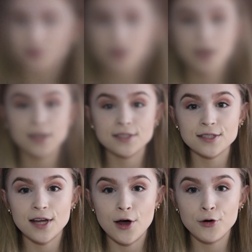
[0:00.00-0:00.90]
And
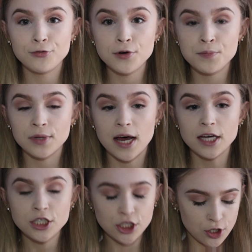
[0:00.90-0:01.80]
now for
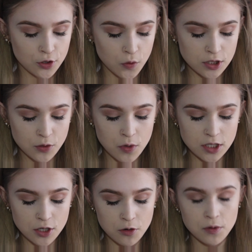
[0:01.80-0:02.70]
blush, you're going to
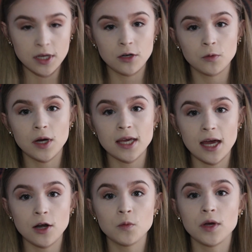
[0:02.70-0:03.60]
want to go in
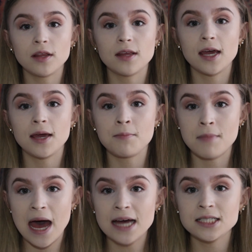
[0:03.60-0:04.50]
again with a
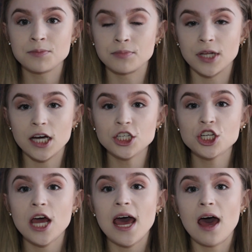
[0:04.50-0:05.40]
matte
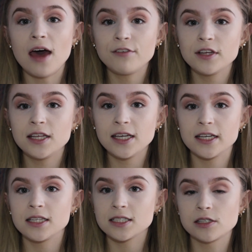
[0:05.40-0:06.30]
blush. Everything
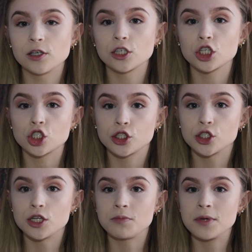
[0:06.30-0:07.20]
in this look
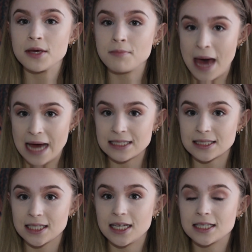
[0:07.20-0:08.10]
should be
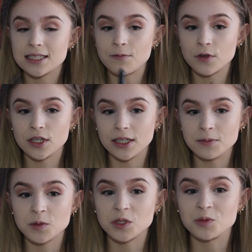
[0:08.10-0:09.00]
matte, except for the
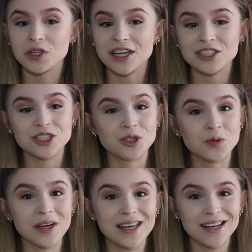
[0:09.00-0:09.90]
lips, which we'll get
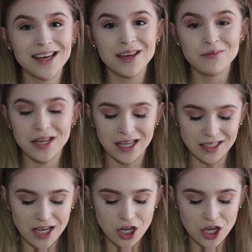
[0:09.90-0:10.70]
to in a minute.